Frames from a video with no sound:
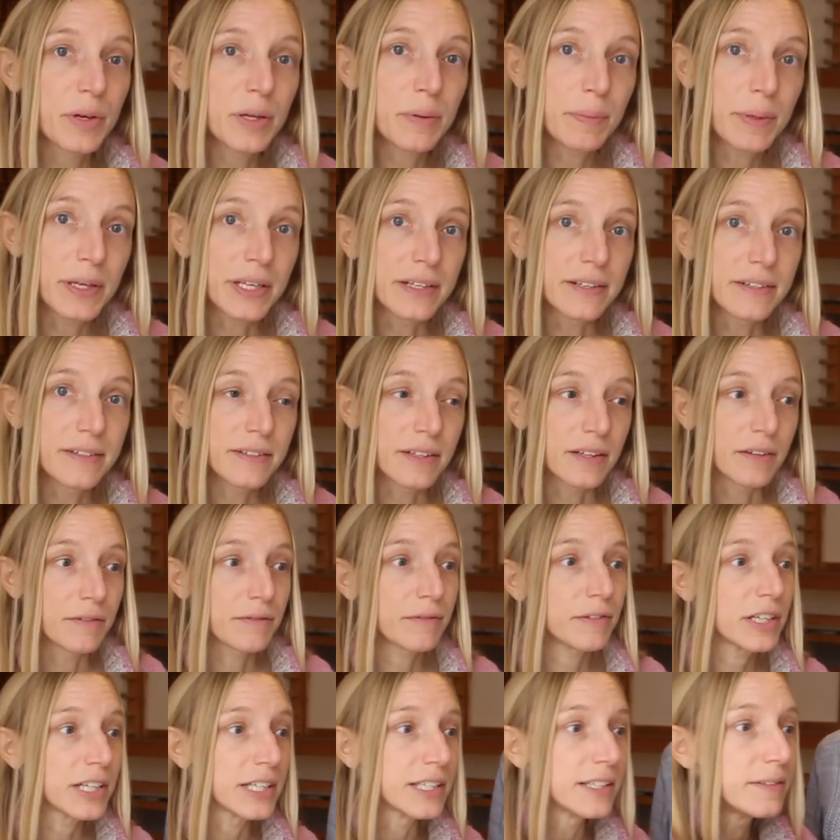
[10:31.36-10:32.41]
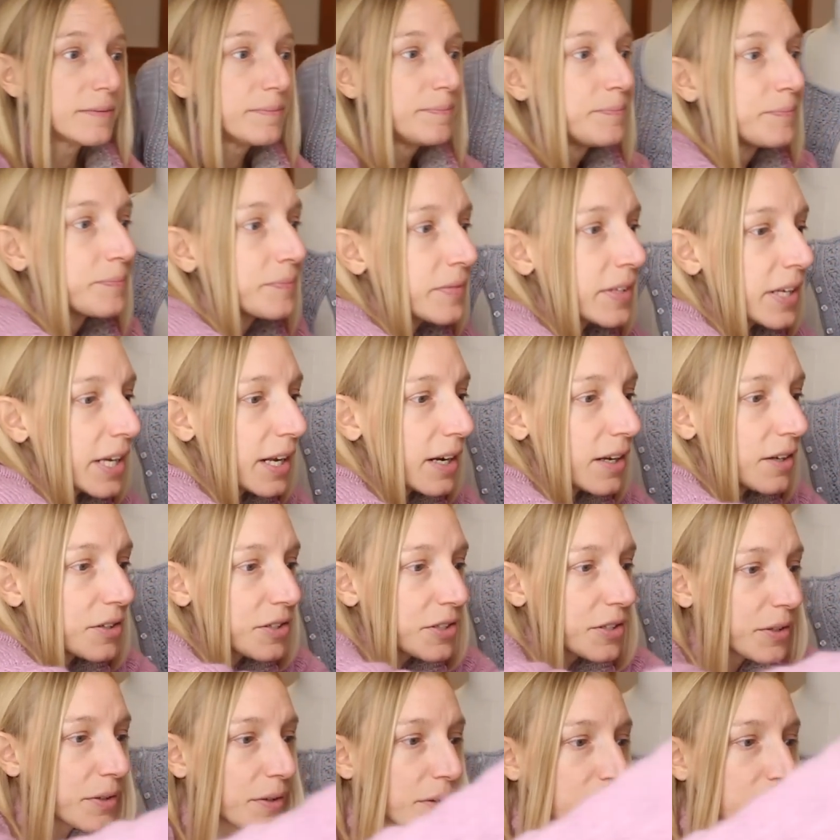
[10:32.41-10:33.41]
repeats in the front, and I'll show